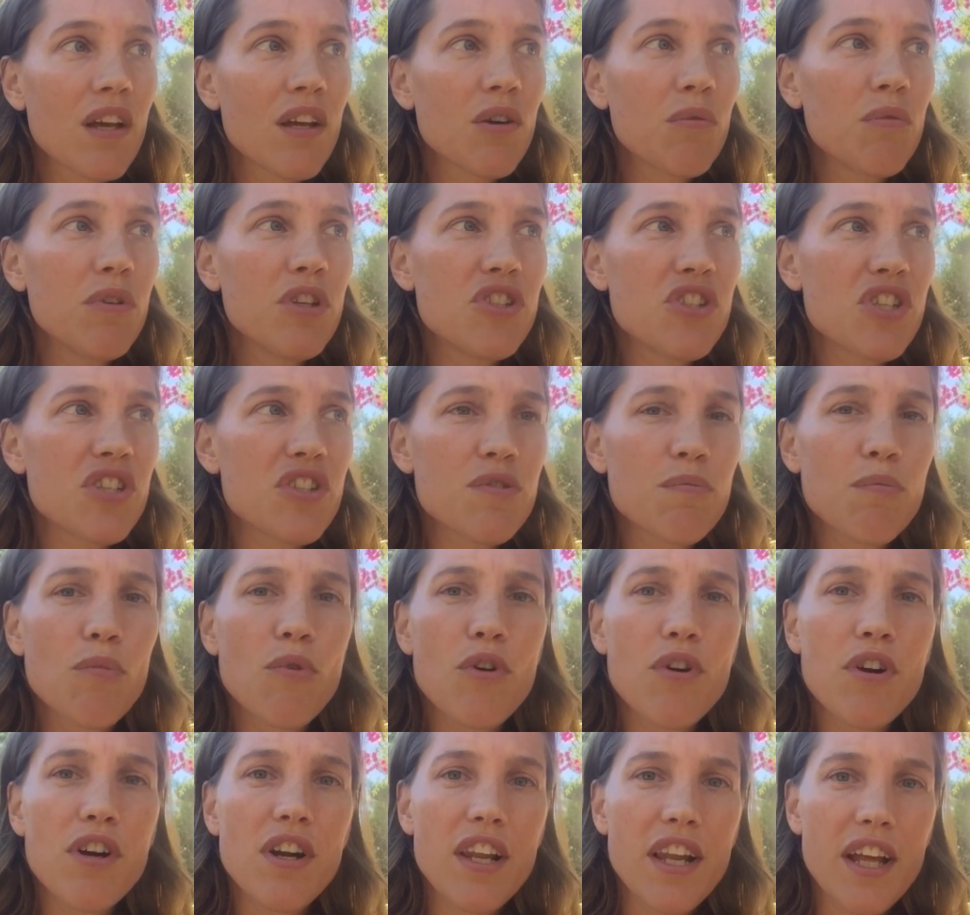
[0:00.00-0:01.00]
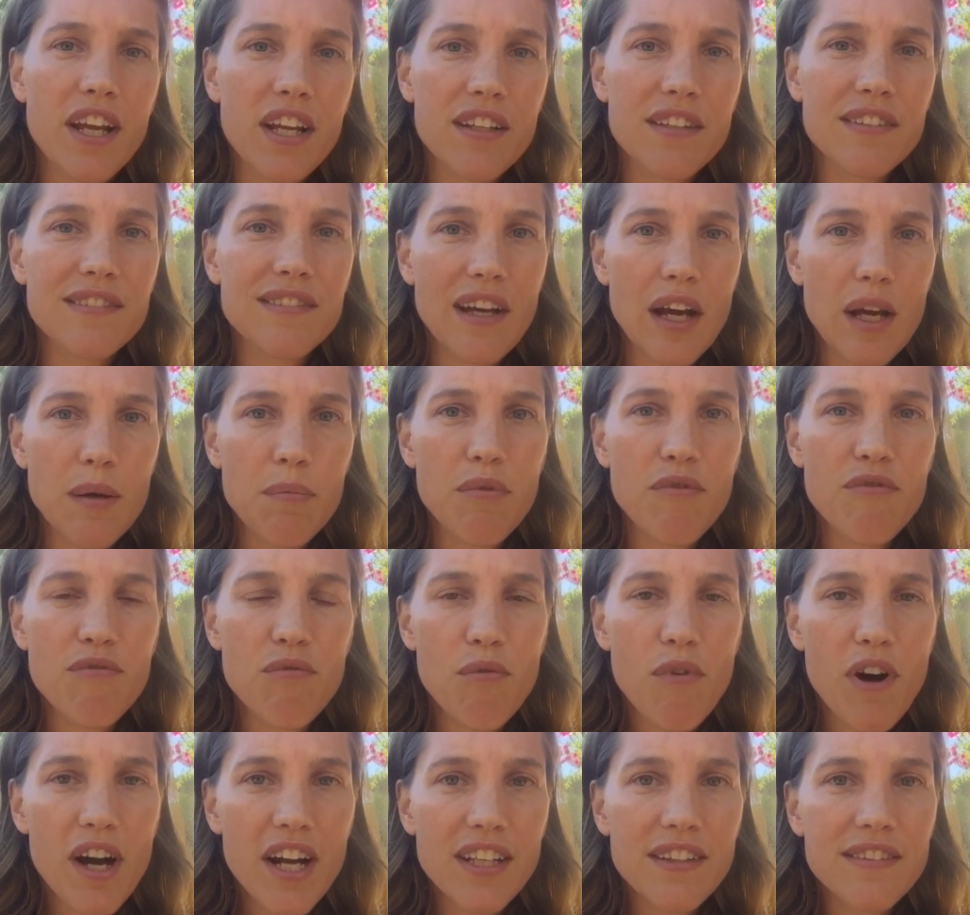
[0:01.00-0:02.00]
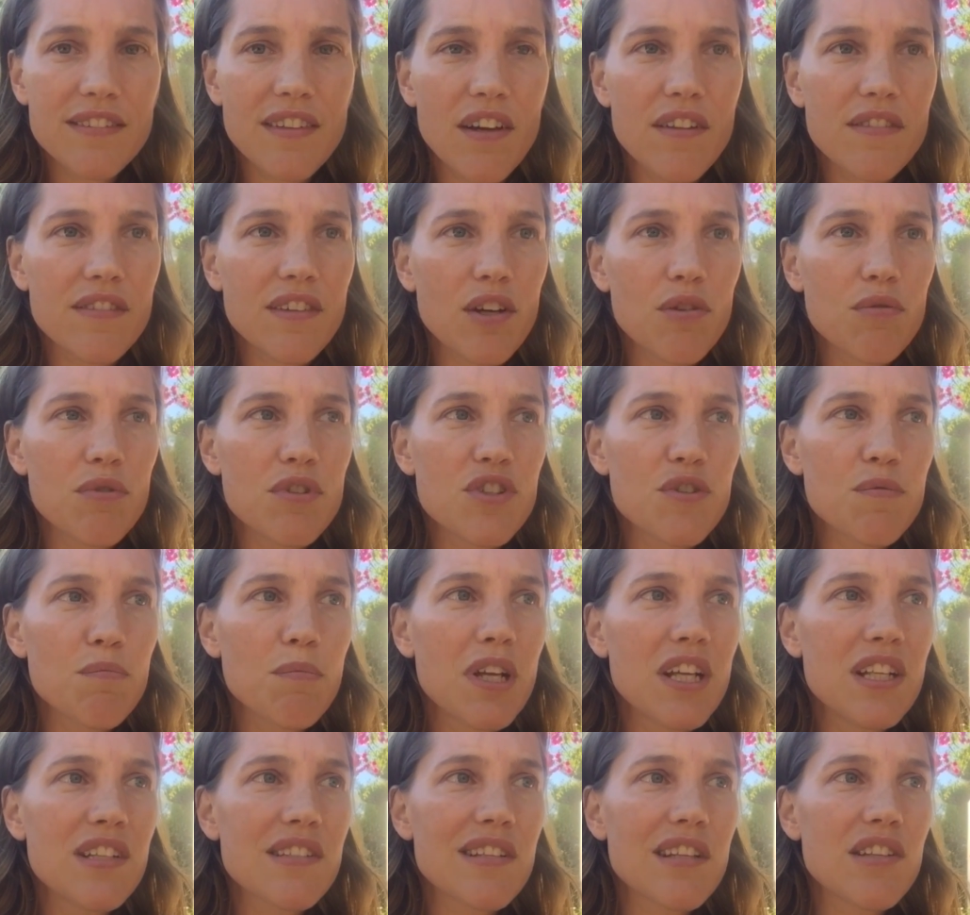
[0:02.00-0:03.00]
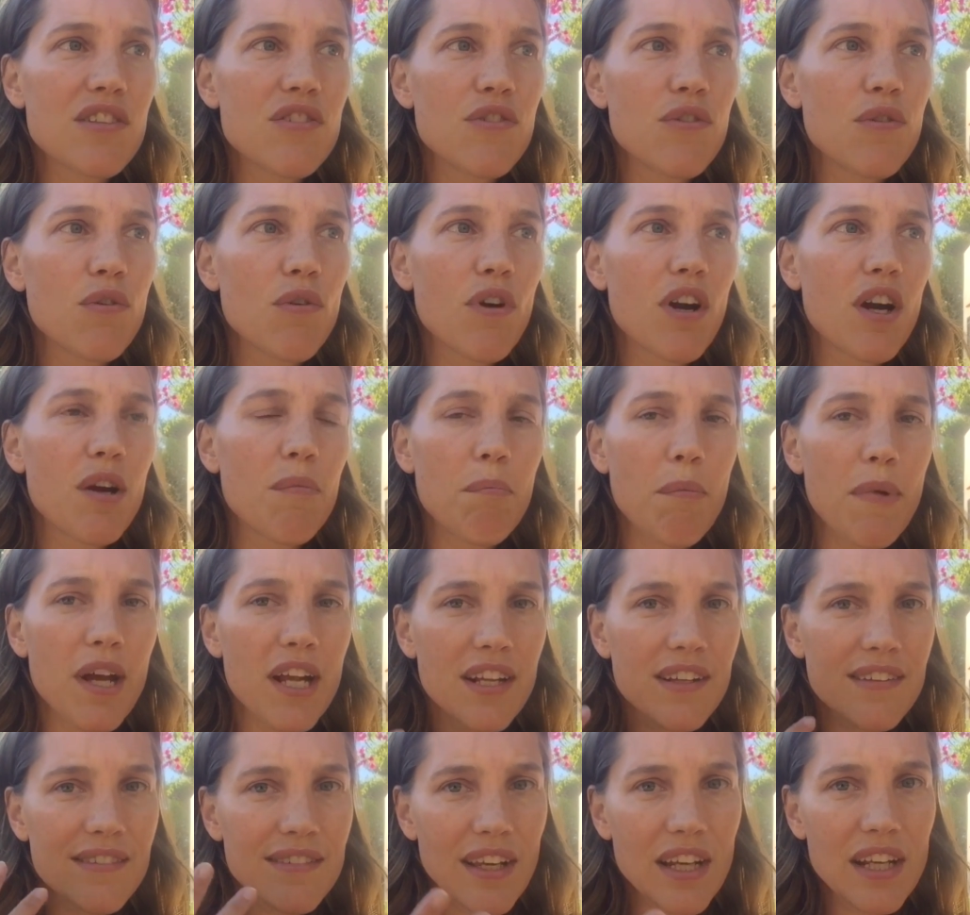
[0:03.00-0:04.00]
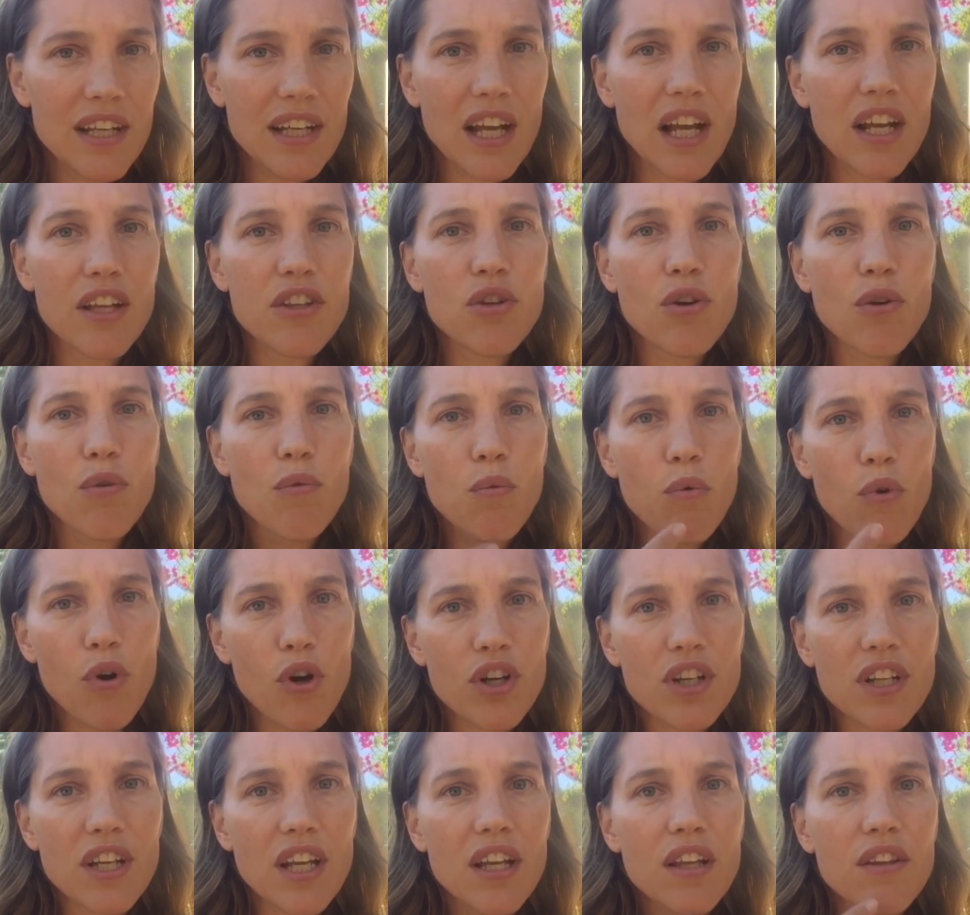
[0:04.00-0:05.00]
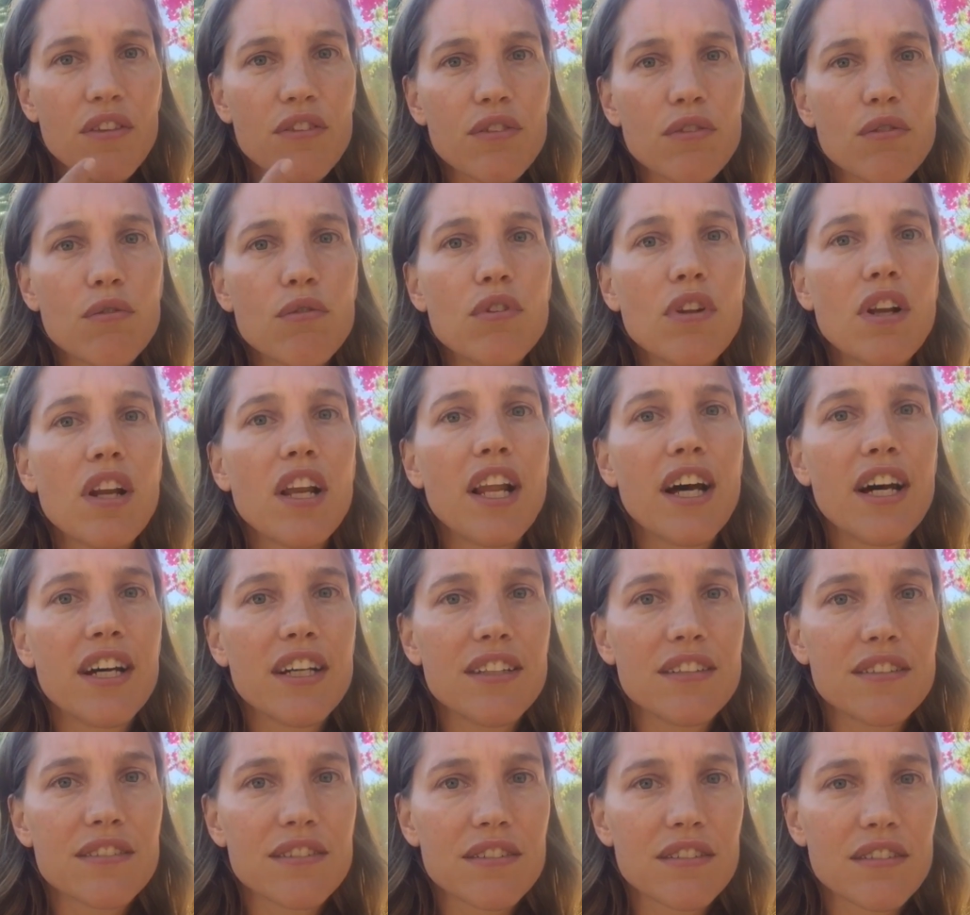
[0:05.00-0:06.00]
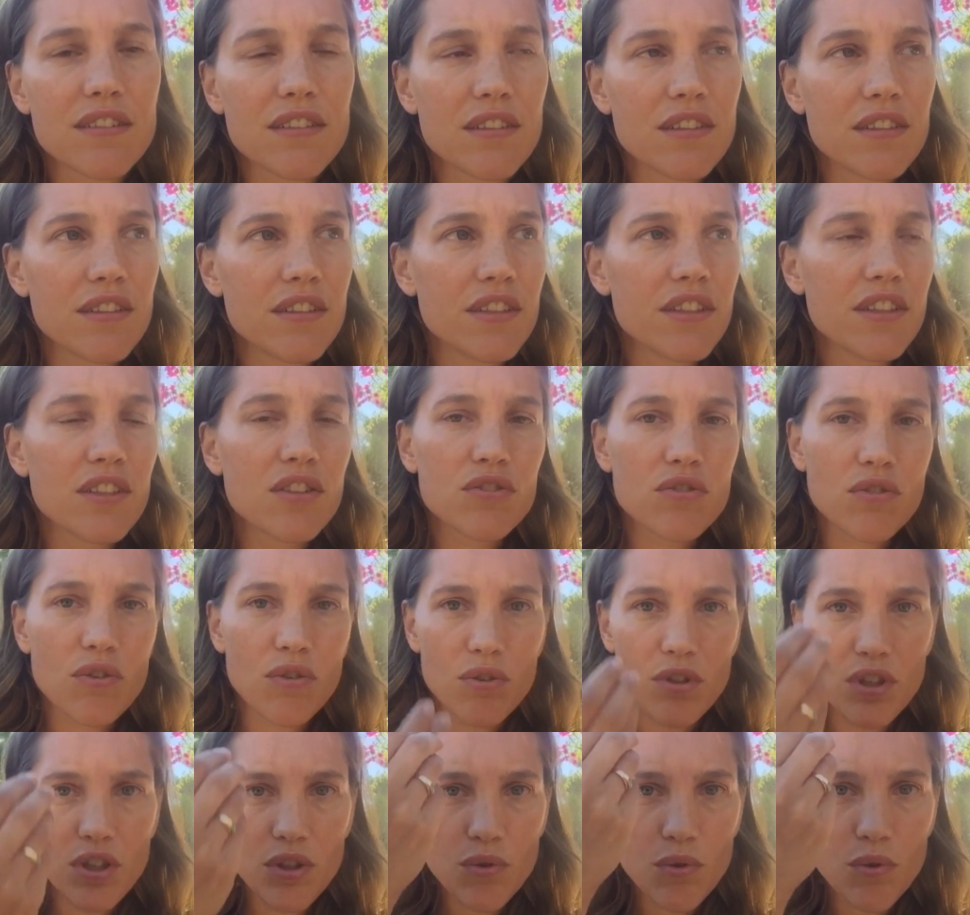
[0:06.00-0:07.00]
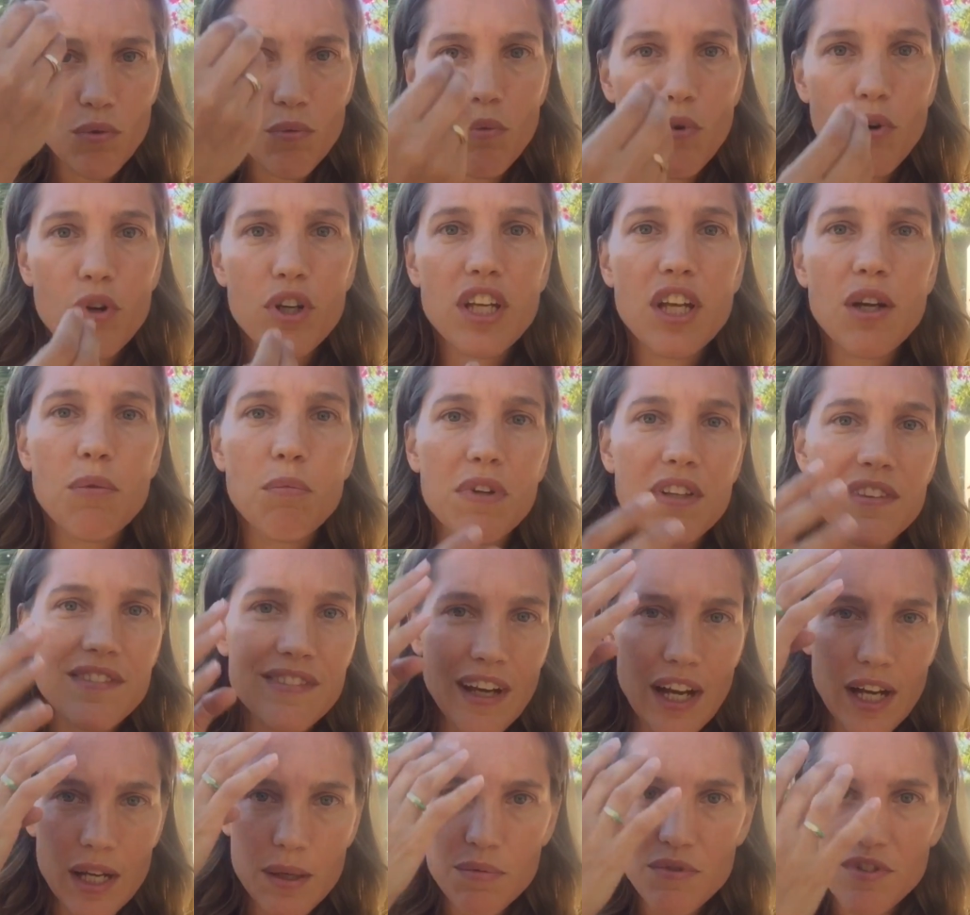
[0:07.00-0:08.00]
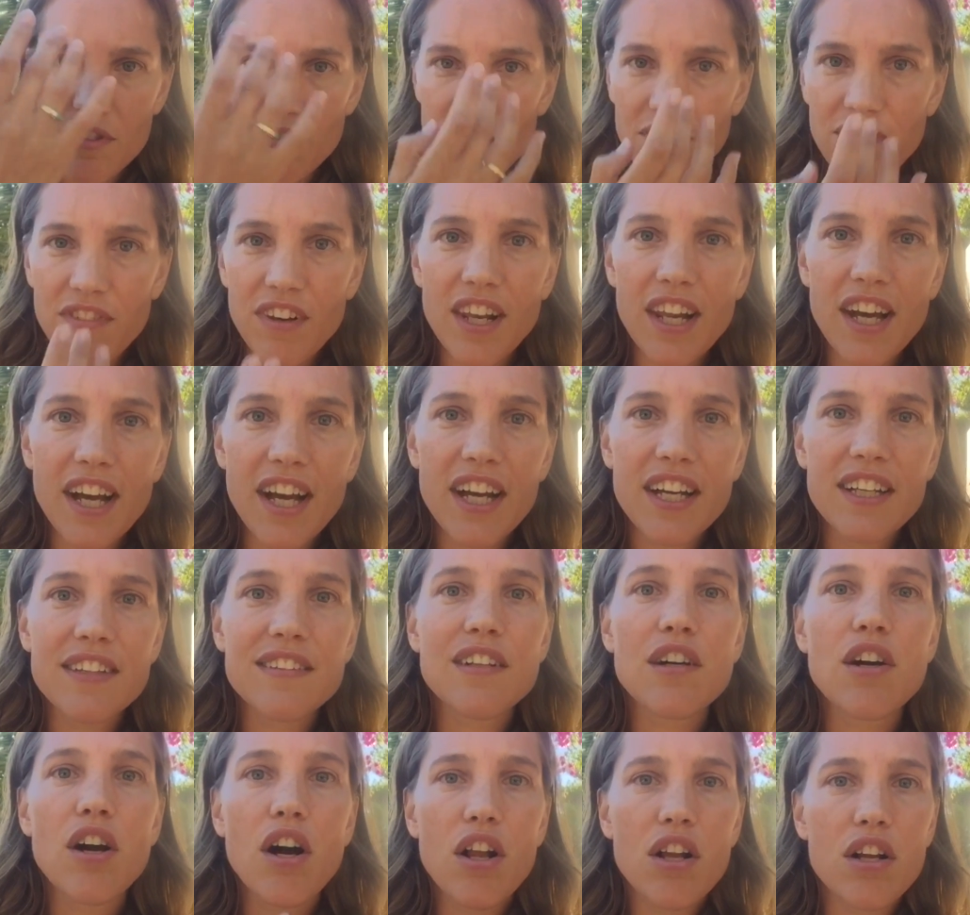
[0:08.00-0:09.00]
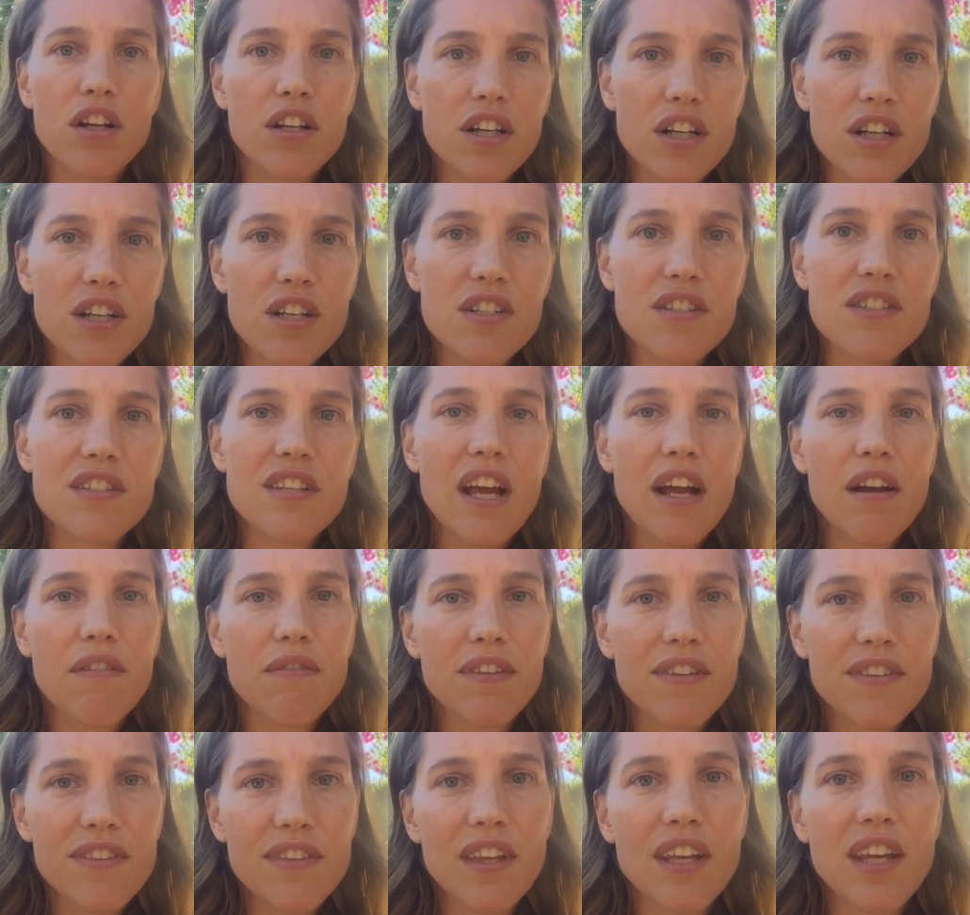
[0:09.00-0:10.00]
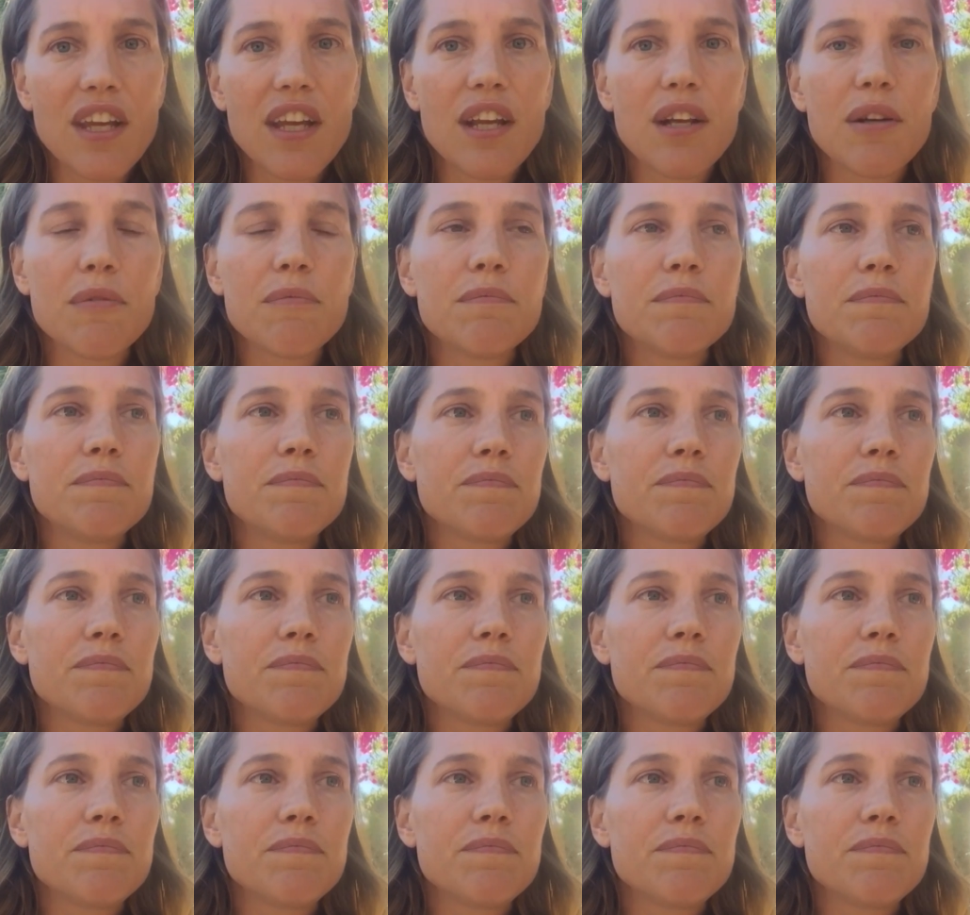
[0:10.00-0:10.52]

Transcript: which is more like a type of white Tantra, which means that you are meditating and you're working through the light. So you're working with types of light, colors, everything,